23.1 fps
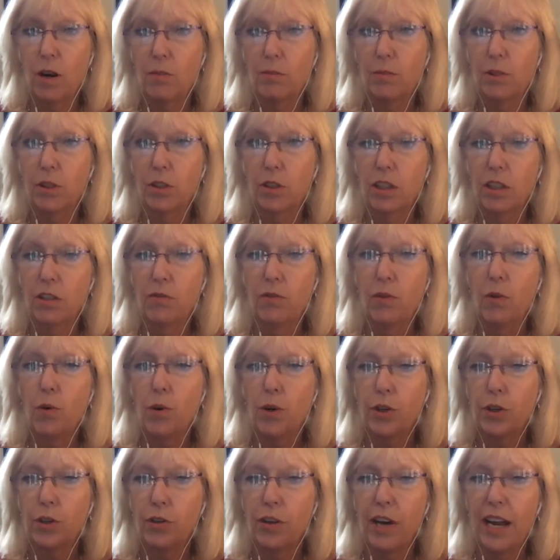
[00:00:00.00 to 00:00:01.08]
I'm looking for
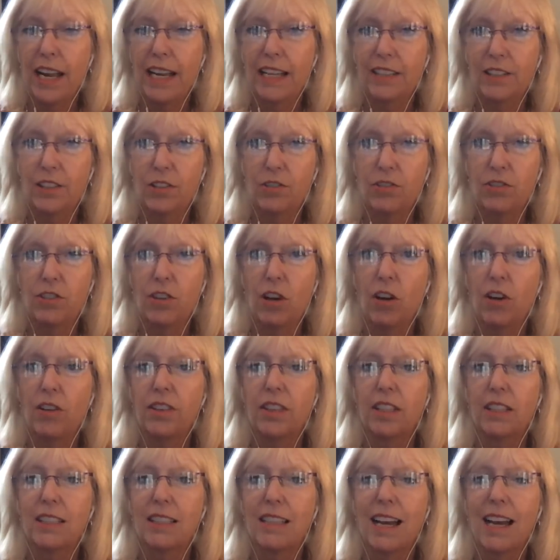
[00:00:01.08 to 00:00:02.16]
your answers on
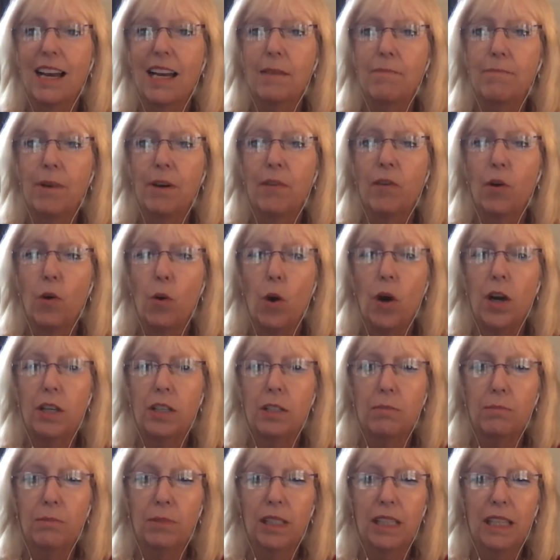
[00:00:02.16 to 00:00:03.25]
the type of
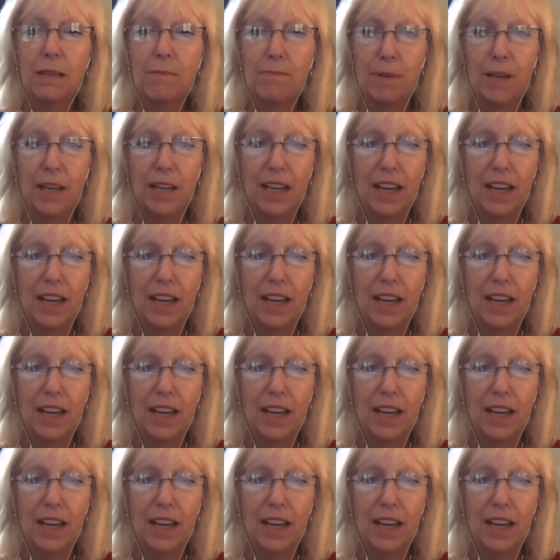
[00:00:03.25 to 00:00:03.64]
quantum leap